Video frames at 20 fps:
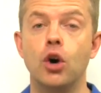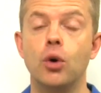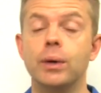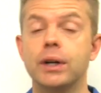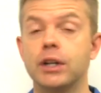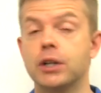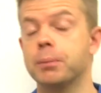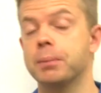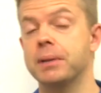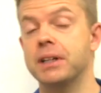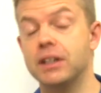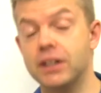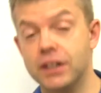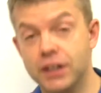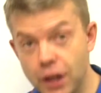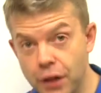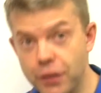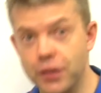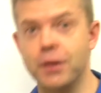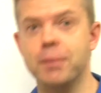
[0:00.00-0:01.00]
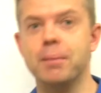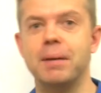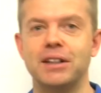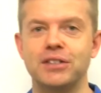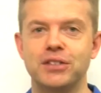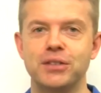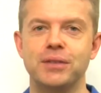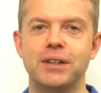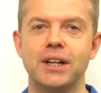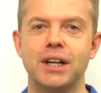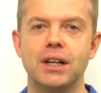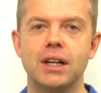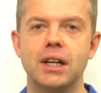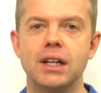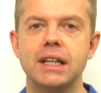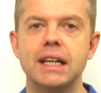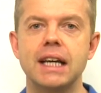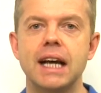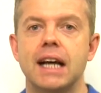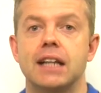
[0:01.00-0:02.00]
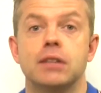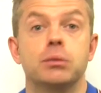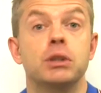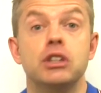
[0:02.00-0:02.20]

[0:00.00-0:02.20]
or it could be another massively unlucky hand.